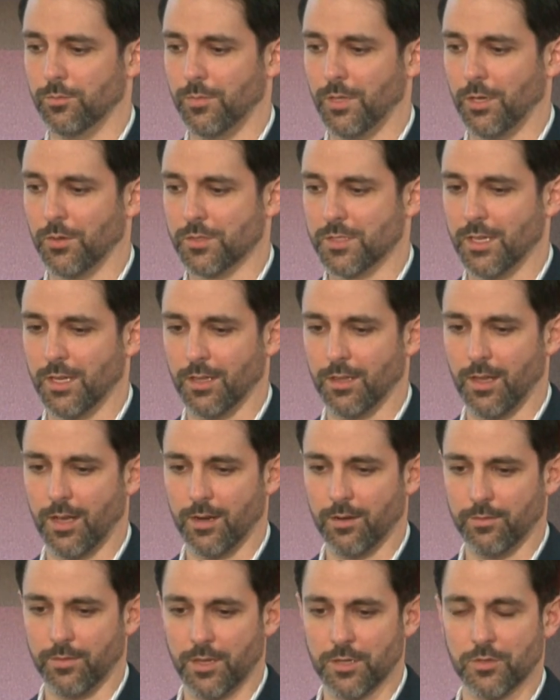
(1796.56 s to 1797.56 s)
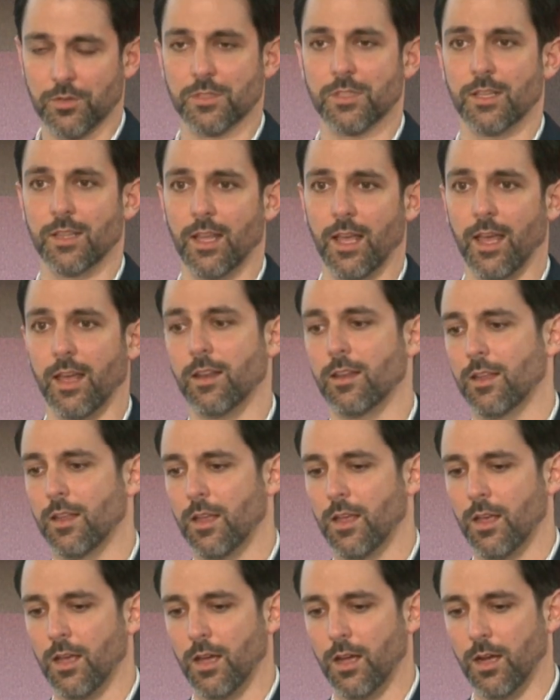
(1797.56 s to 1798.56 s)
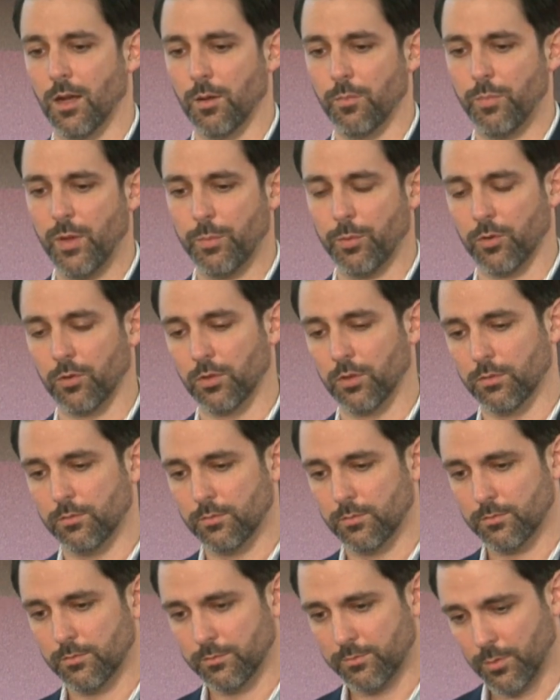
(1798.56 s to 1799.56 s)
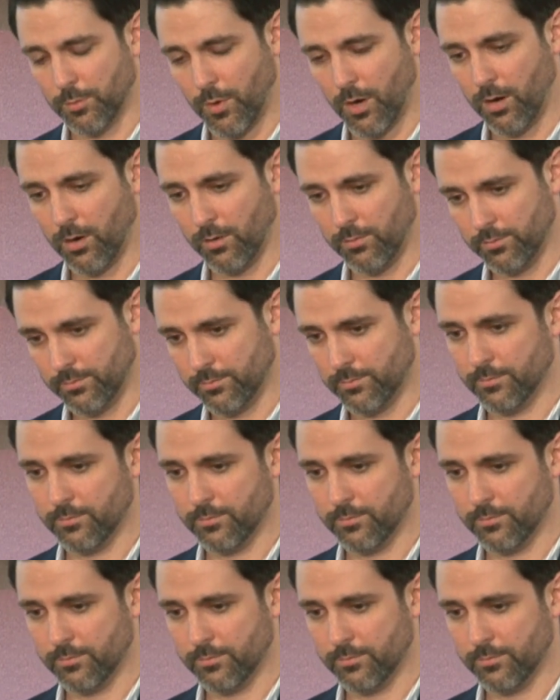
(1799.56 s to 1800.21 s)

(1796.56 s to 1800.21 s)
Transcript: we don't see a lot of interest in that. People are, from our